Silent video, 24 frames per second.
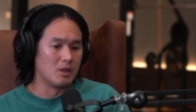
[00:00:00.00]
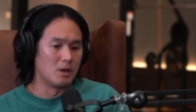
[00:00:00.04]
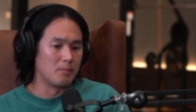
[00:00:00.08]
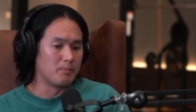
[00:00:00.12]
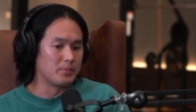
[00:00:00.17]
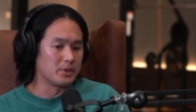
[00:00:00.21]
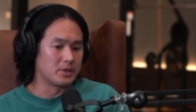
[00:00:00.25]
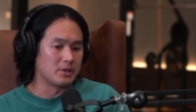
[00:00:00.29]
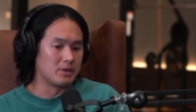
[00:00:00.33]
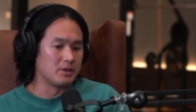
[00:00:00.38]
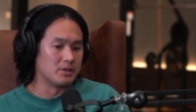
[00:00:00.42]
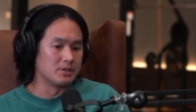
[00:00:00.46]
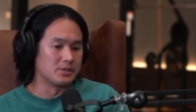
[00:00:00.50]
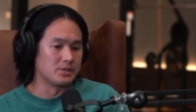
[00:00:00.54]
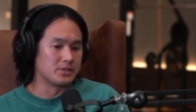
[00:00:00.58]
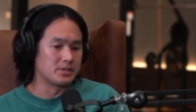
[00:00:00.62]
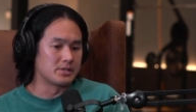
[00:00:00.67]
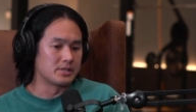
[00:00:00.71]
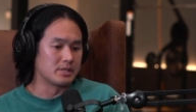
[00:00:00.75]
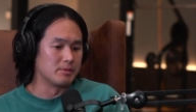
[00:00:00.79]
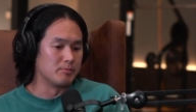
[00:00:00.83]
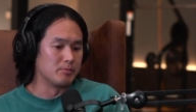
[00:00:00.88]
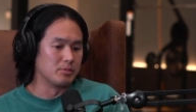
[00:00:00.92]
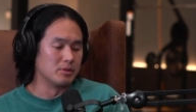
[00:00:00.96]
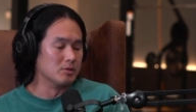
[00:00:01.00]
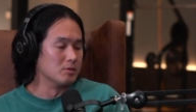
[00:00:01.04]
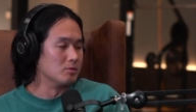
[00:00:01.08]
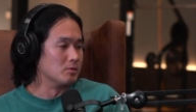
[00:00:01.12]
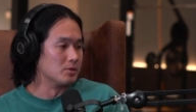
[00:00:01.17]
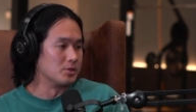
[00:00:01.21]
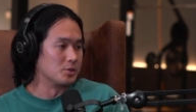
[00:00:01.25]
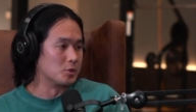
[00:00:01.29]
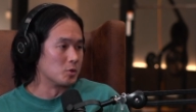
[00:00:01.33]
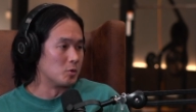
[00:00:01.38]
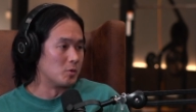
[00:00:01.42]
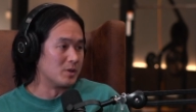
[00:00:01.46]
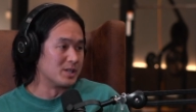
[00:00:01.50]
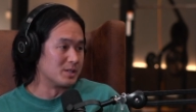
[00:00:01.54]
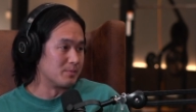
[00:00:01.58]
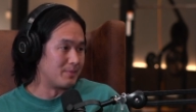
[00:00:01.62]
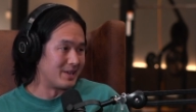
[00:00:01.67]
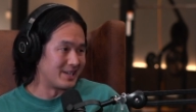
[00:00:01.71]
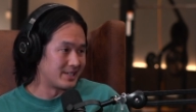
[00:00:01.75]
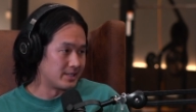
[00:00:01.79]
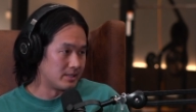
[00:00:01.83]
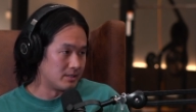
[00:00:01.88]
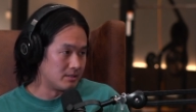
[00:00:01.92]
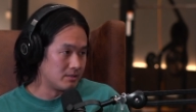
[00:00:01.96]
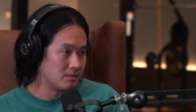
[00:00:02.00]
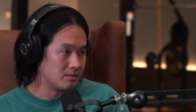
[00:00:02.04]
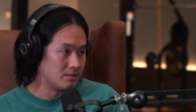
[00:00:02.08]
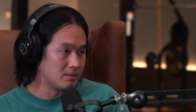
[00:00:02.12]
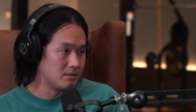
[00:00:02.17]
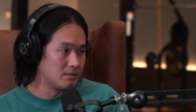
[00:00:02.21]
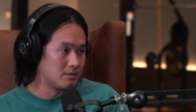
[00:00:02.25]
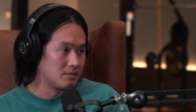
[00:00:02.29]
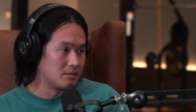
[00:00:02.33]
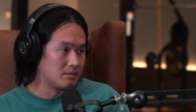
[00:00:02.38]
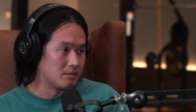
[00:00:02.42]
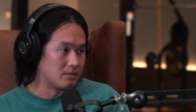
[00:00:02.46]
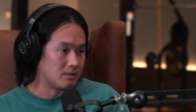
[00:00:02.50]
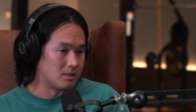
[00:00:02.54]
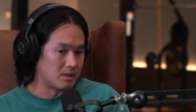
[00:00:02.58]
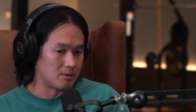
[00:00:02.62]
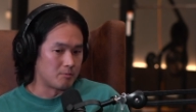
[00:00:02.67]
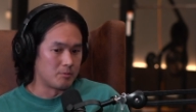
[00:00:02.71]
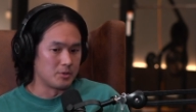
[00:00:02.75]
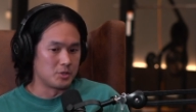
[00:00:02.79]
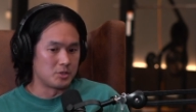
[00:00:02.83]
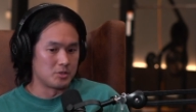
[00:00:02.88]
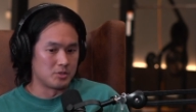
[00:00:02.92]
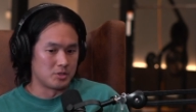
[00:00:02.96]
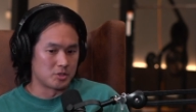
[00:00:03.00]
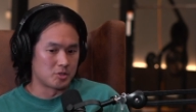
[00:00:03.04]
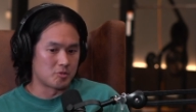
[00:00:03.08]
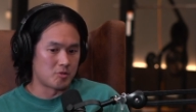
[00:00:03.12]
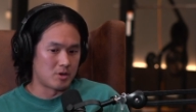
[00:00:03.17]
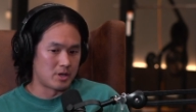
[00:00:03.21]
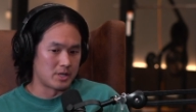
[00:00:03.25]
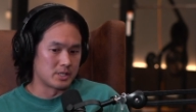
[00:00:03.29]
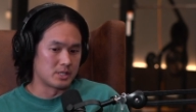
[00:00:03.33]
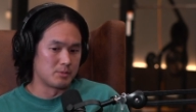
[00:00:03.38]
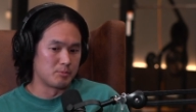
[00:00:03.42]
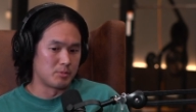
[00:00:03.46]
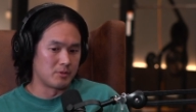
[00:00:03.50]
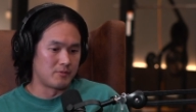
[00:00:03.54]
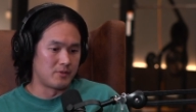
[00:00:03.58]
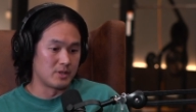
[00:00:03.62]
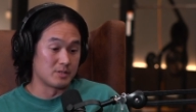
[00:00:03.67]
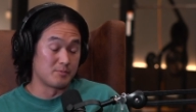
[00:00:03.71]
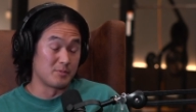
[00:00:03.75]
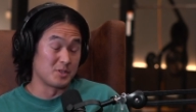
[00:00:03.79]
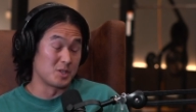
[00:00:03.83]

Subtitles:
Not because simple is always better. Like, we should just try to simplify